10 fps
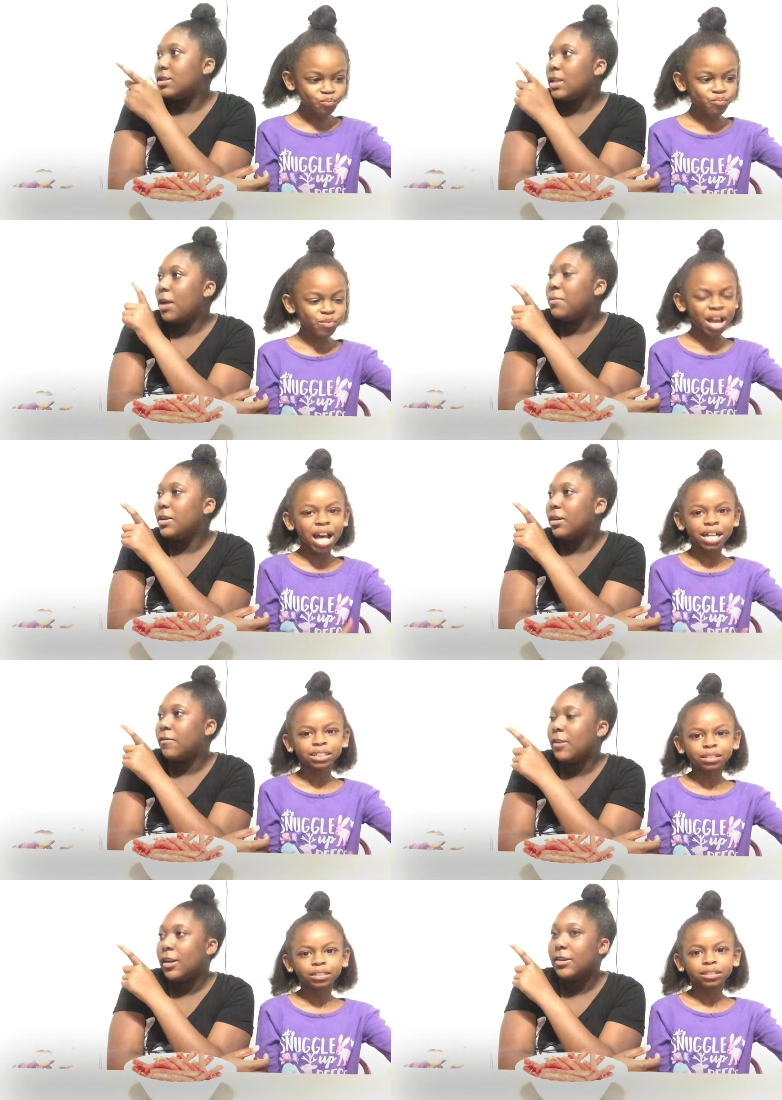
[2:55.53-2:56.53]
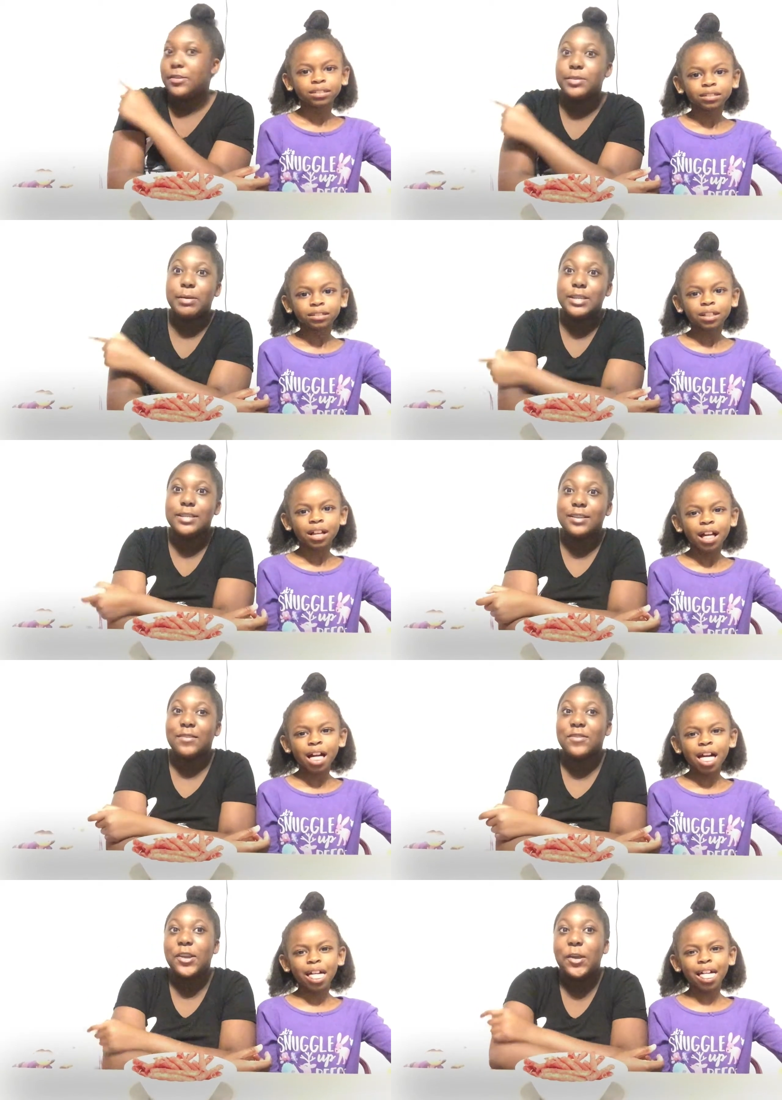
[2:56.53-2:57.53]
Speaker 1: Now we know not that do spicy stuff.